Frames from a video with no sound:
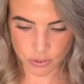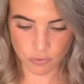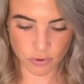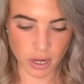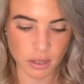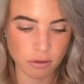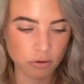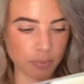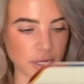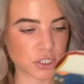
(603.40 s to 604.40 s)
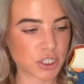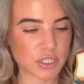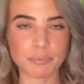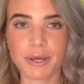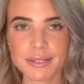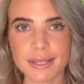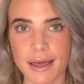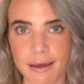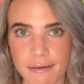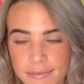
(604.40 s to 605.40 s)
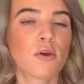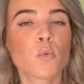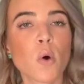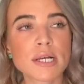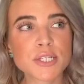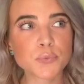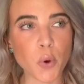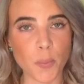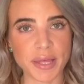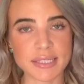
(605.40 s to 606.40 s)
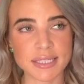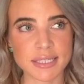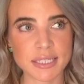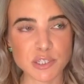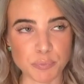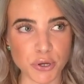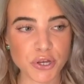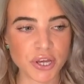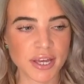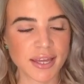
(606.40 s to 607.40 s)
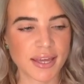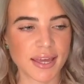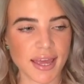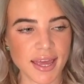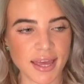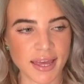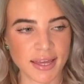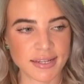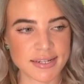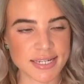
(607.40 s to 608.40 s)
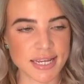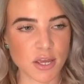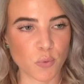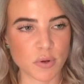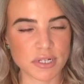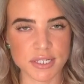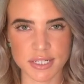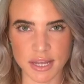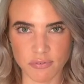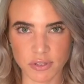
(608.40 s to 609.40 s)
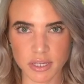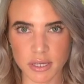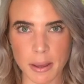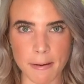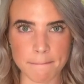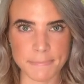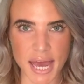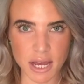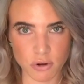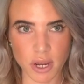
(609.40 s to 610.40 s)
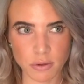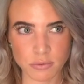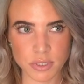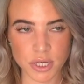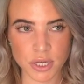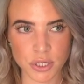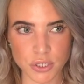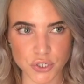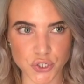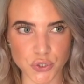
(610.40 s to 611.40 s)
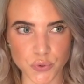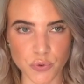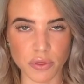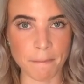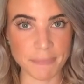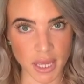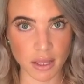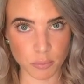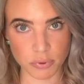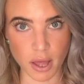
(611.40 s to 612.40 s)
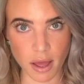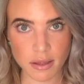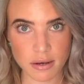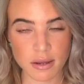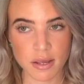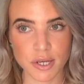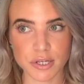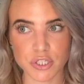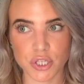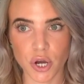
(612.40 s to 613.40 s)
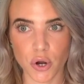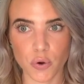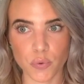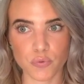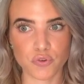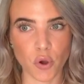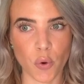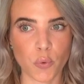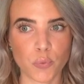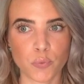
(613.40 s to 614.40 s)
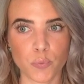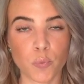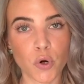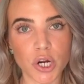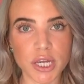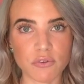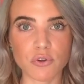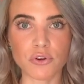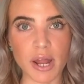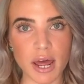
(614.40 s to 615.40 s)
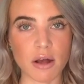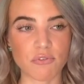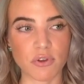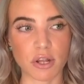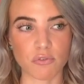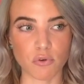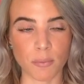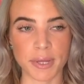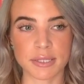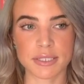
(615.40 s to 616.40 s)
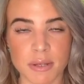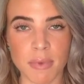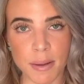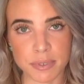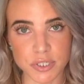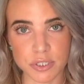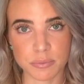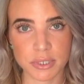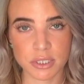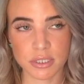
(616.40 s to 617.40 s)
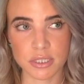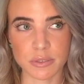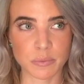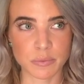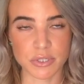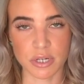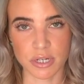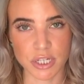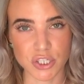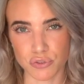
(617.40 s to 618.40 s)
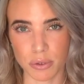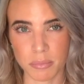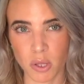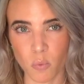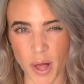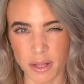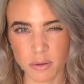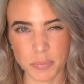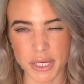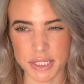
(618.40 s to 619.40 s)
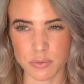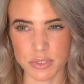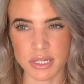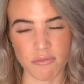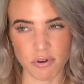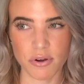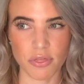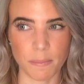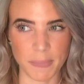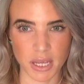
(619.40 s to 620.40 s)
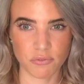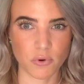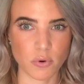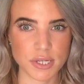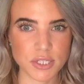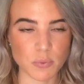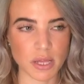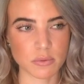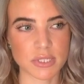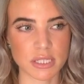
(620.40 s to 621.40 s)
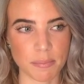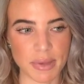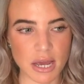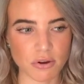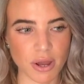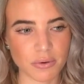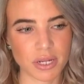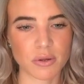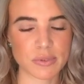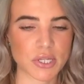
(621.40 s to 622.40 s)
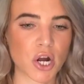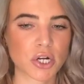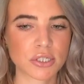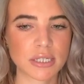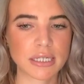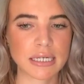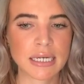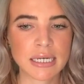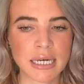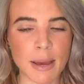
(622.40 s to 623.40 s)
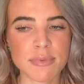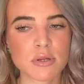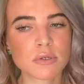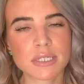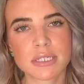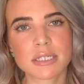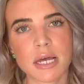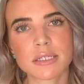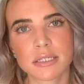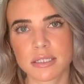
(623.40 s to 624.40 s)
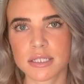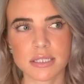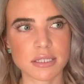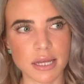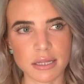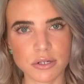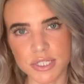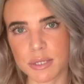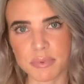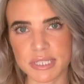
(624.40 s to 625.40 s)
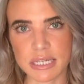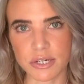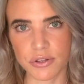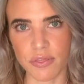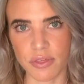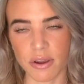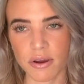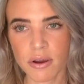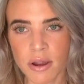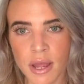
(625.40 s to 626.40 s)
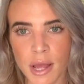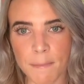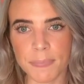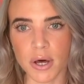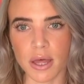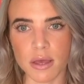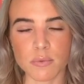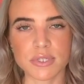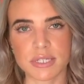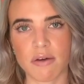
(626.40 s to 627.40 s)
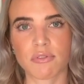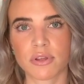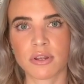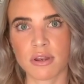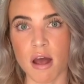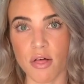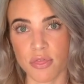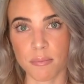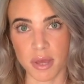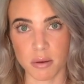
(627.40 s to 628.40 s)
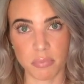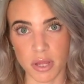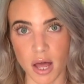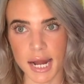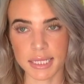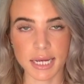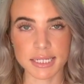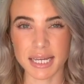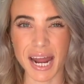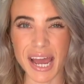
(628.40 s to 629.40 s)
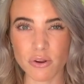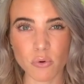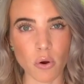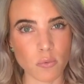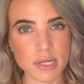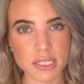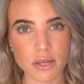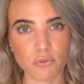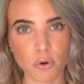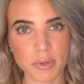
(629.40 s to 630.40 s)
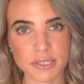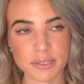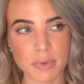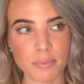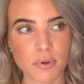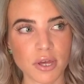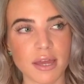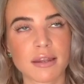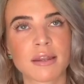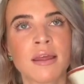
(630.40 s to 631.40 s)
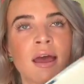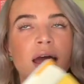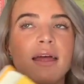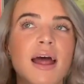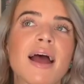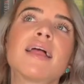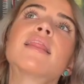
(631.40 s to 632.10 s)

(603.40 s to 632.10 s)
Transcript: over 800 pages, but it's heavy. There was romance in this book, and it was definitely background to the main plot. So don't worry if you're not a fan of romance. In my personal opinion, this one was done extremely well because it was never the main focus while it was in the background. And it was hardly, I mean, it was discussed in like little snippets here and there, but it was definitely not the main plot. Like I said, I don't always love romance in my book and and I